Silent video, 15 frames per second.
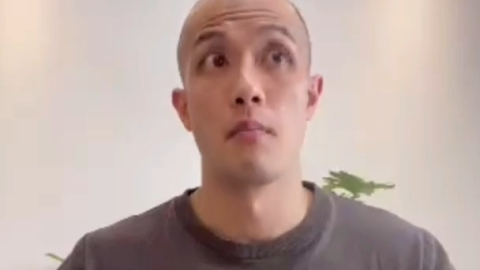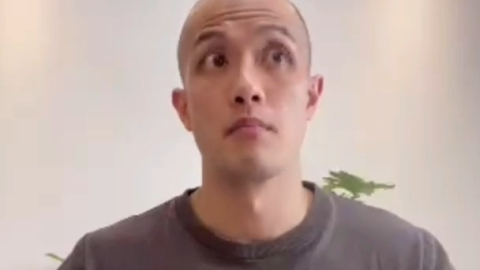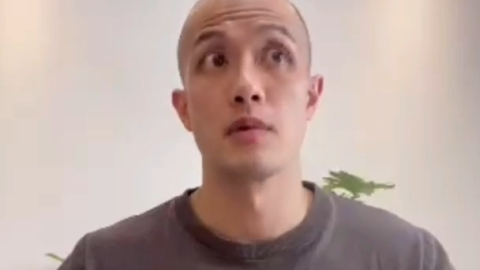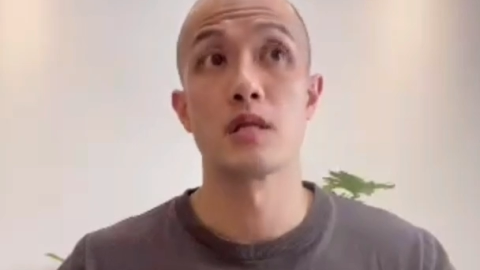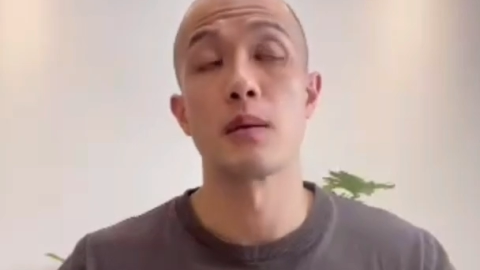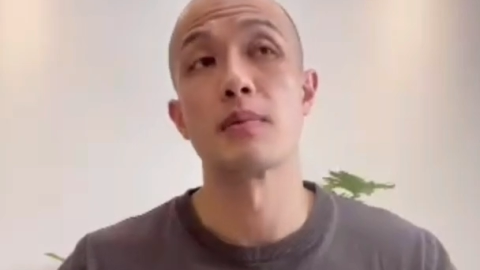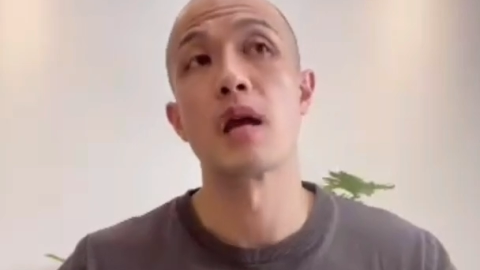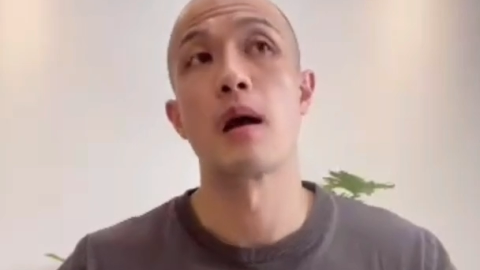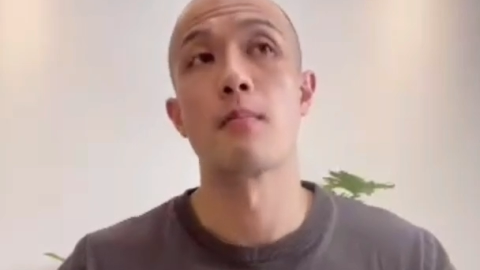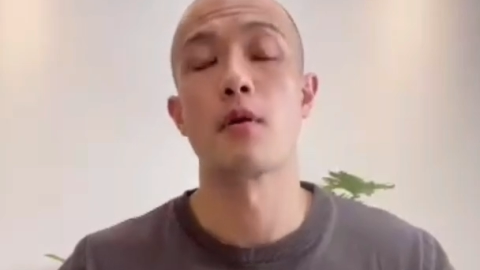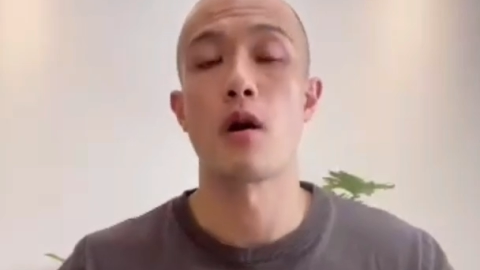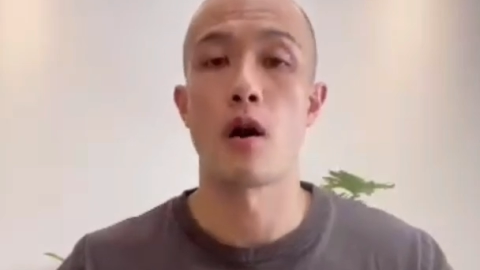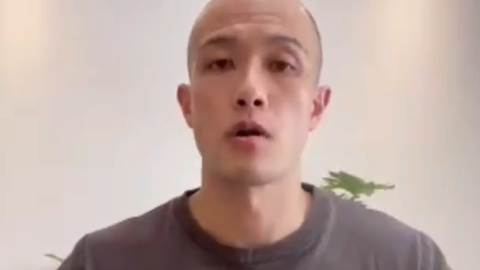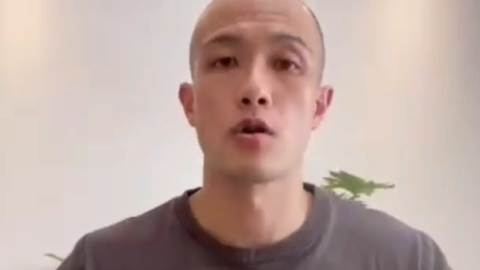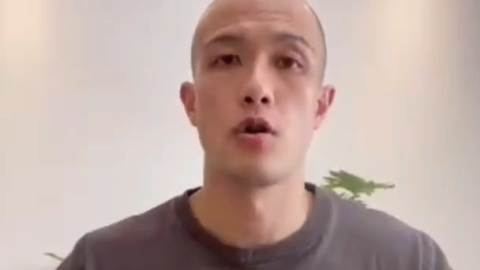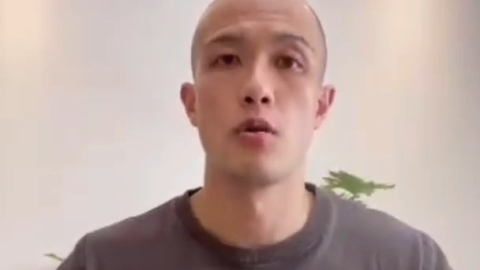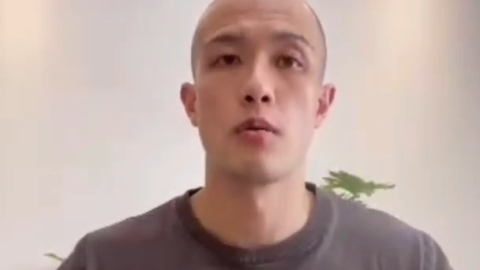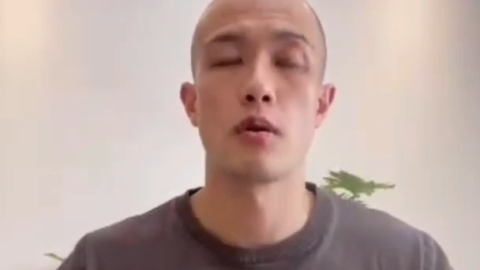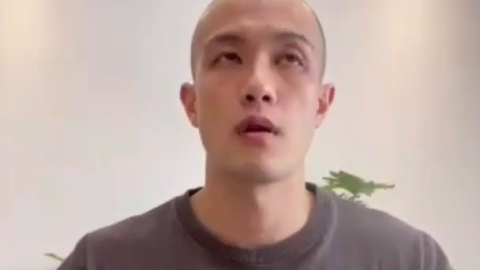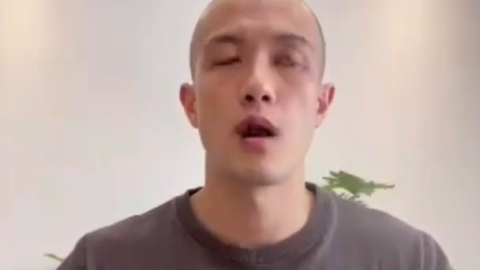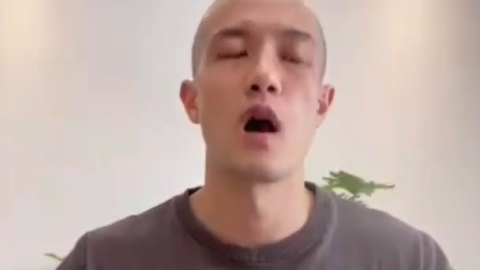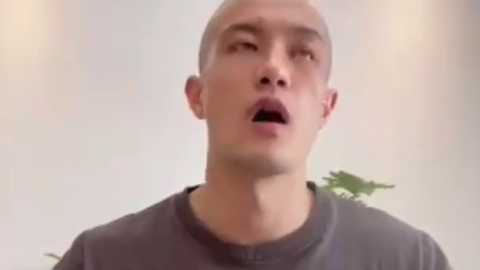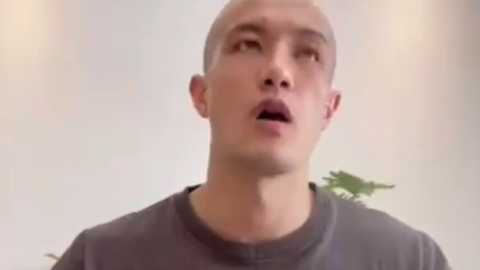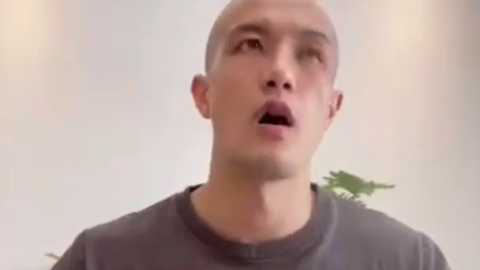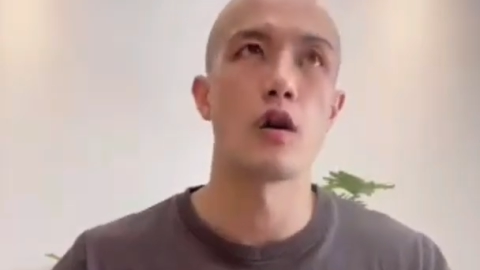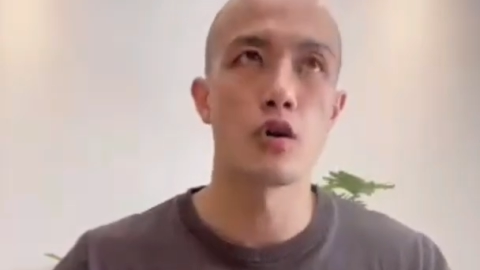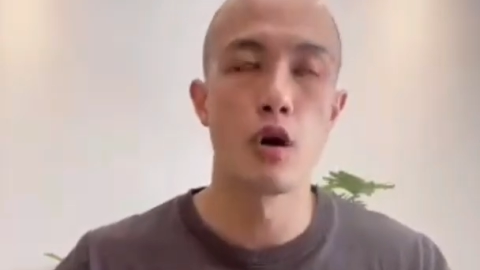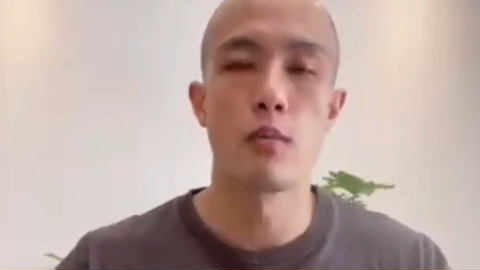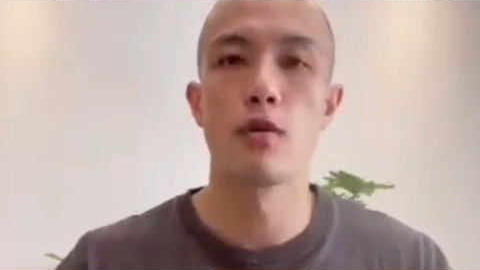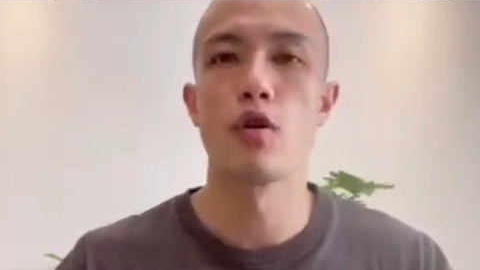September,
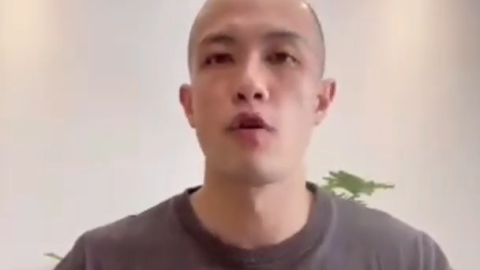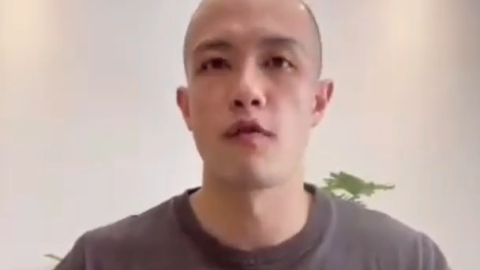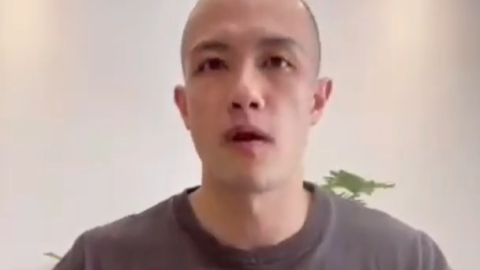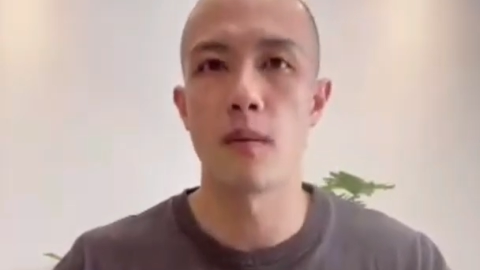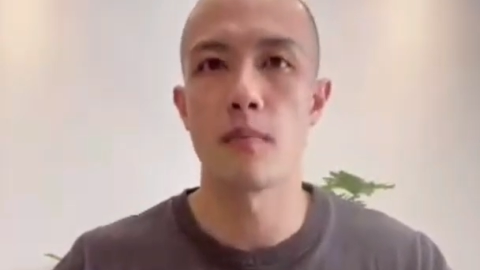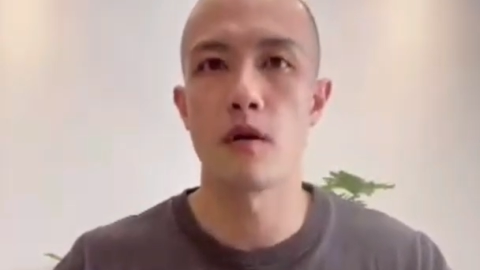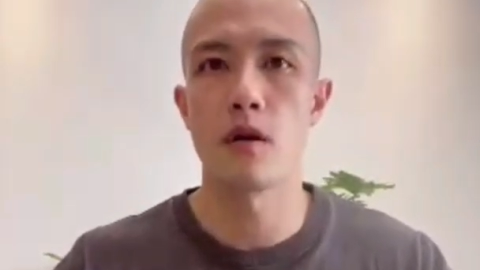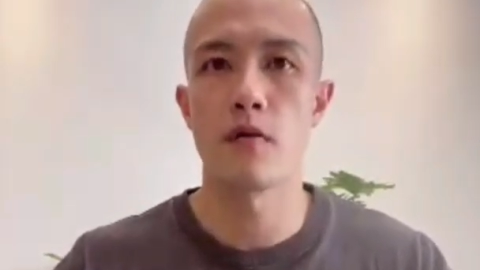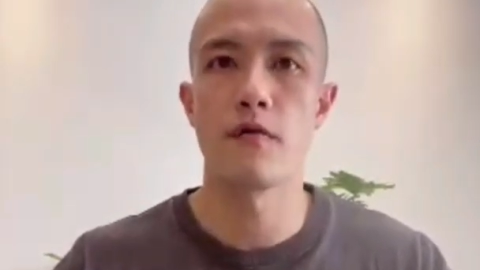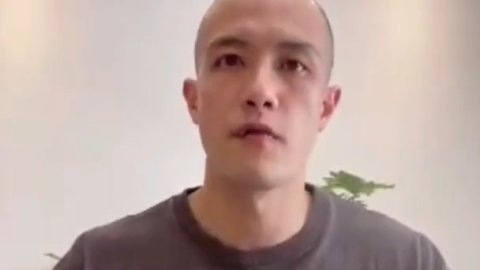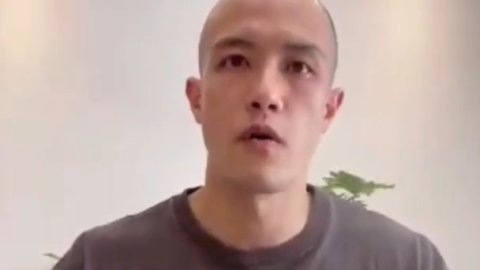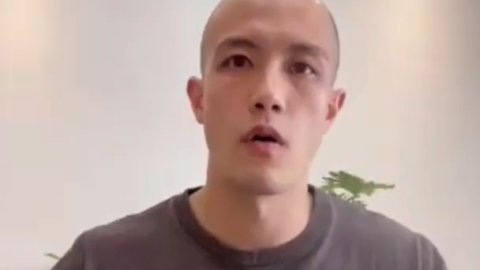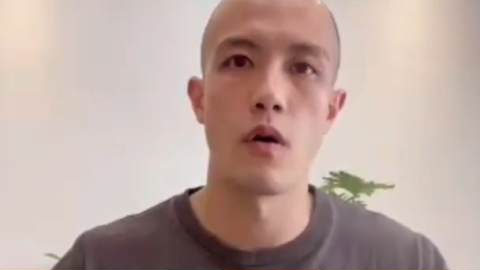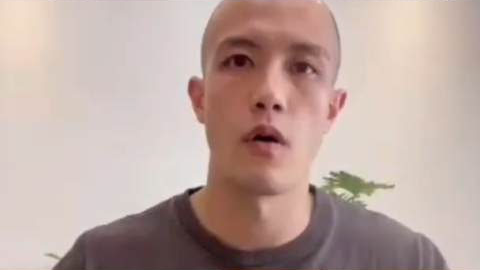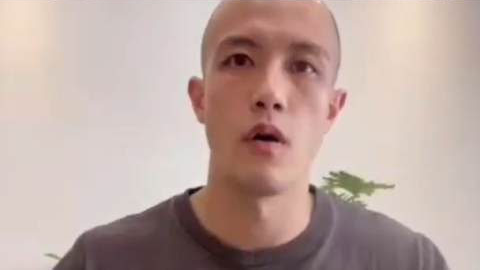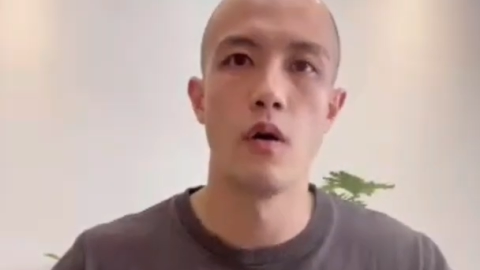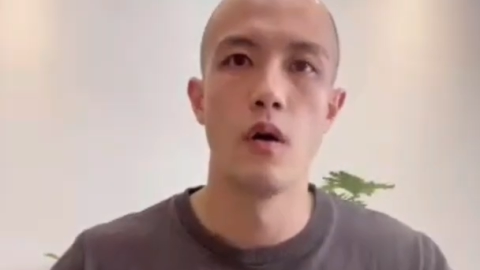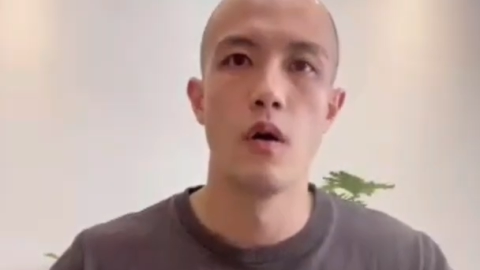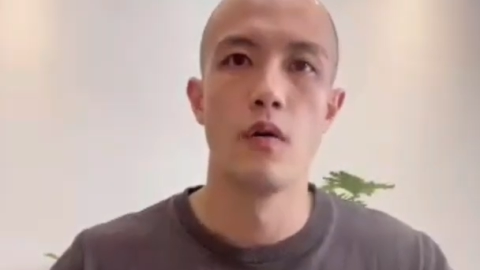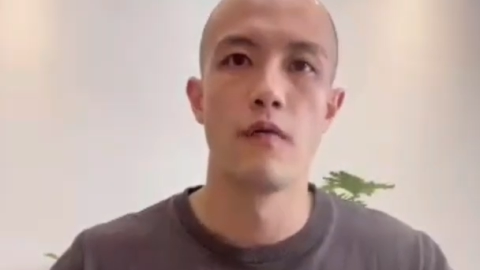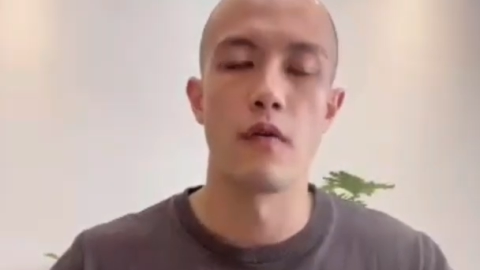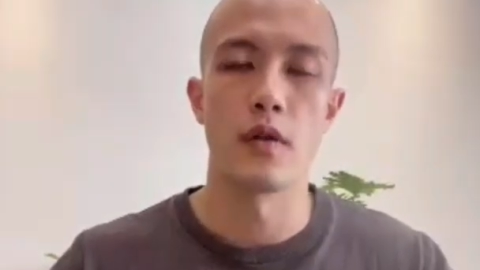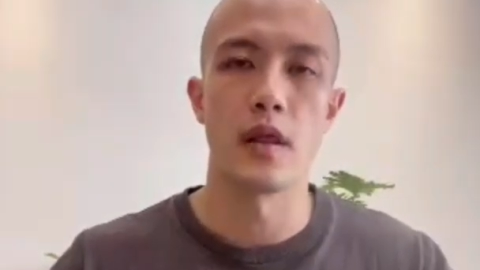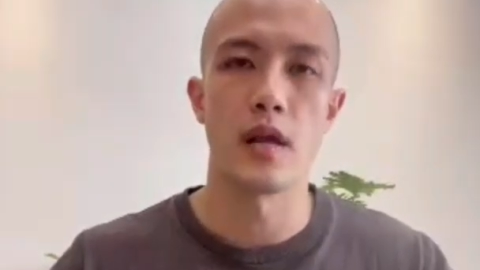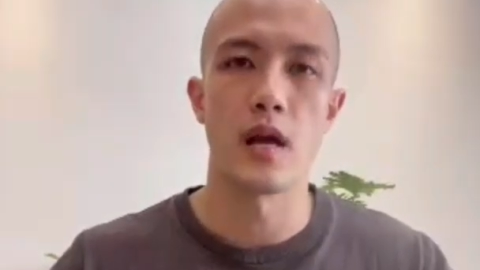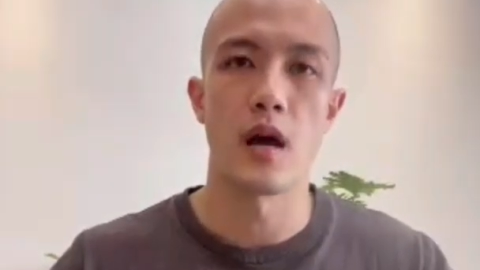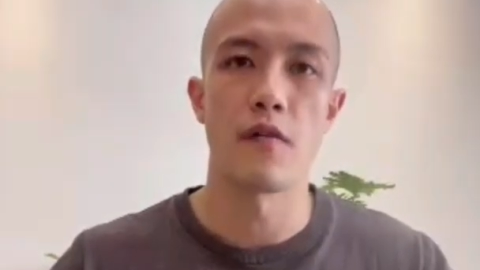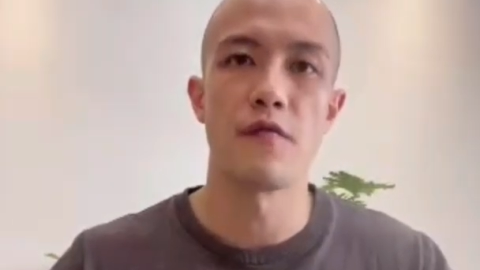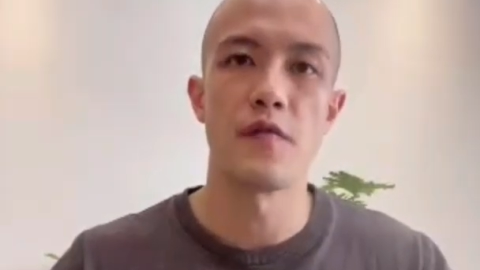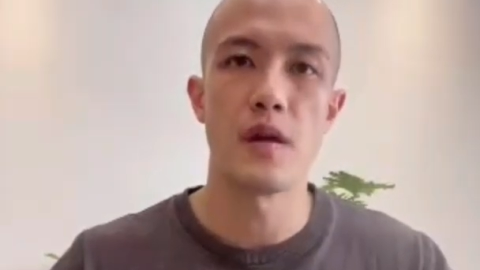October, November for
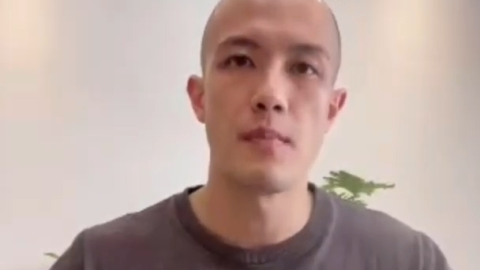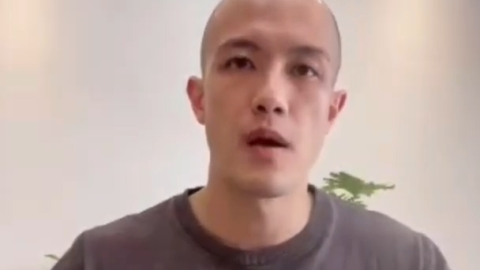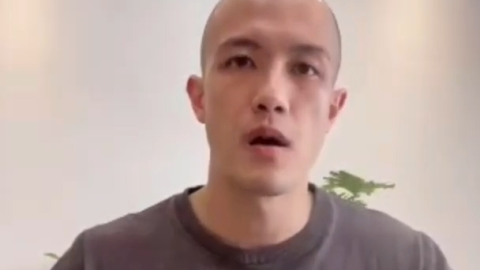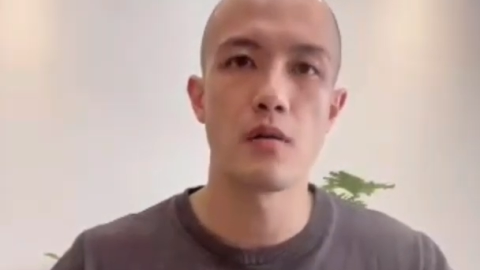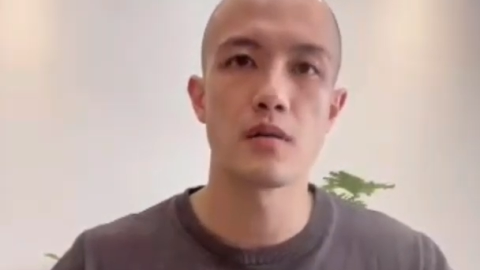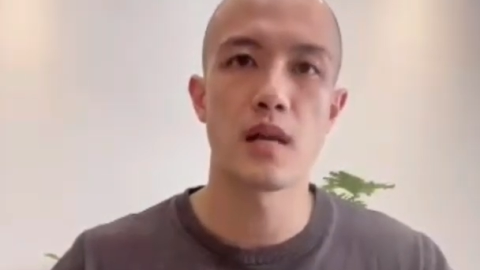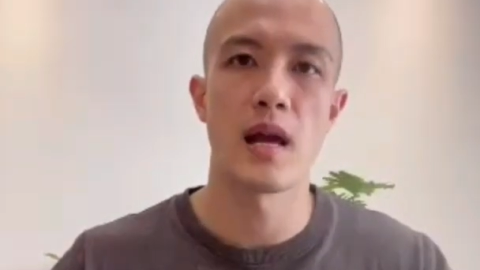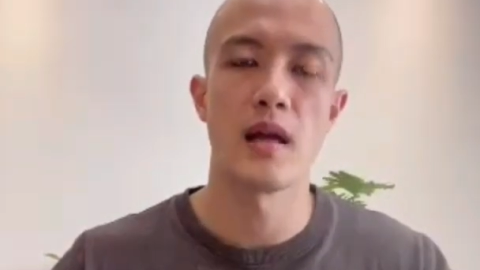the females,